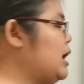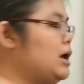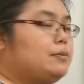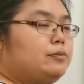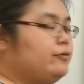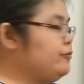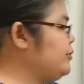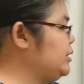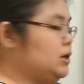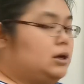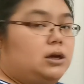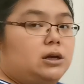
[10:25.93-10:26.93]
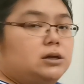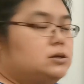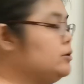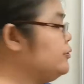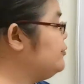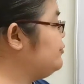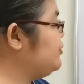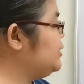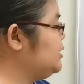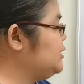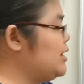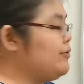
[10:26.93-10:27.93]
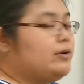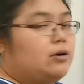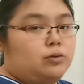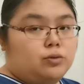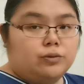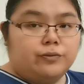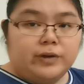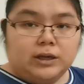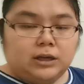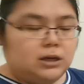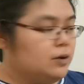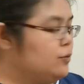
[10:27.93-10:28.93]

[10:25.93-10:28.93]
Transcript: And V. So V, now we got 2V.